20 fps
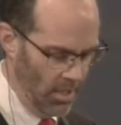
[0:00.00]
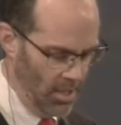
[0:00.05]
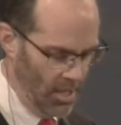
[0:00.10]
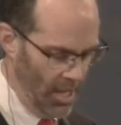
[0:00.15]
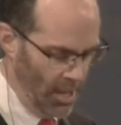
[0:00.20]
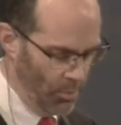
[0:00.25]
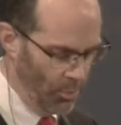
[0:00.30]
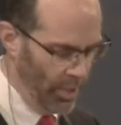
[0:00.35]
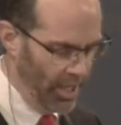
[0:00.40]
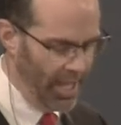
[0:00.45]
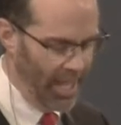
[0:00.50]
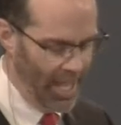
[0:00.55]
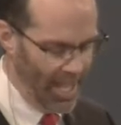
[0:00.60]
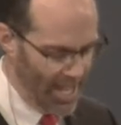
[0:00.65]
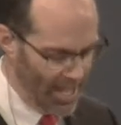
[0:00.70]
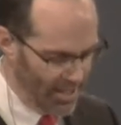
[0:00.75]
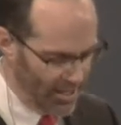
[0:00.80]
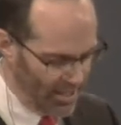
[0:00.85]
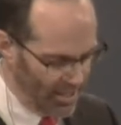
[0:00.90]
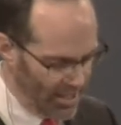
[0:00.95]
And we
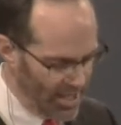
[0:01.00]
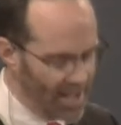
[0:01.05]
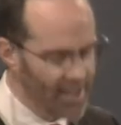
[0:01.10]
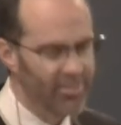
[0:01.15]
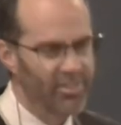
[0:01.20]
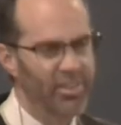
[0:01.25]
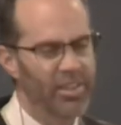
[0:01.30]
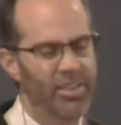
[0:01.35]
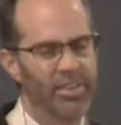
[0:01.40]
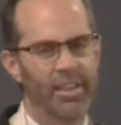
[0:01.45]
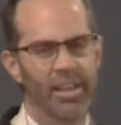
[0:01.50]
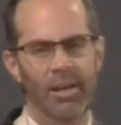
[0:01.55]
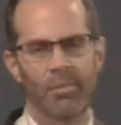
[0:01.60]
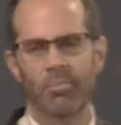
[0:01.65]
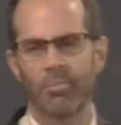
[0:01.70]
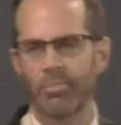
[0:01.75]
can't lessen them.